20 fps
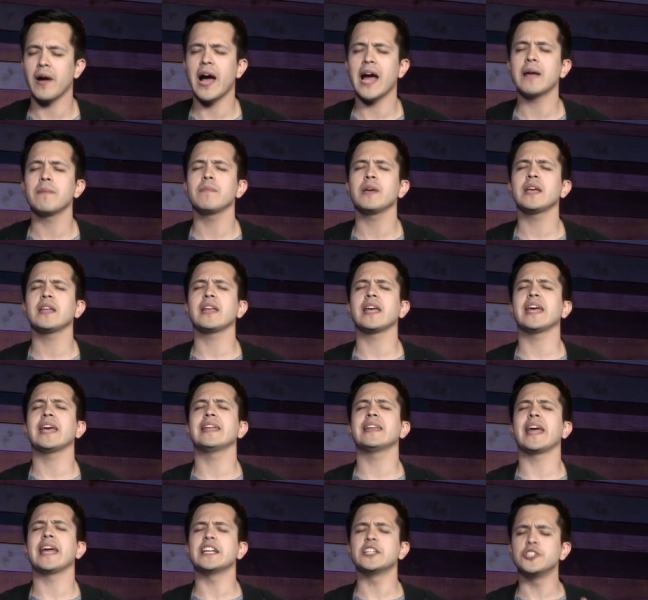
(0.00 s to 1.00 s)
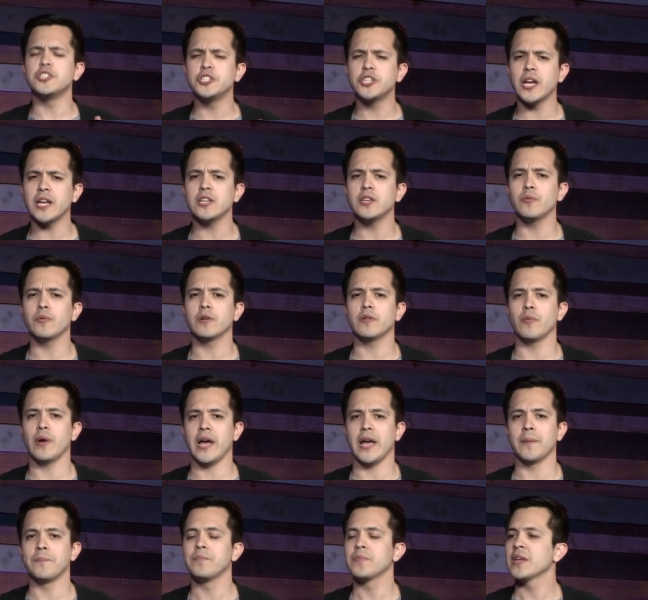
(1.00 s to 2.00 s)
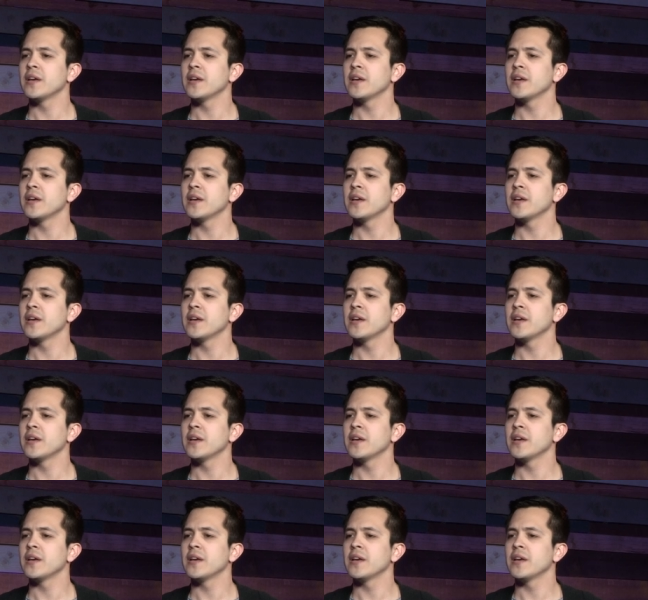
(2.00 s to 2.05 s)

I mean in a genuine way,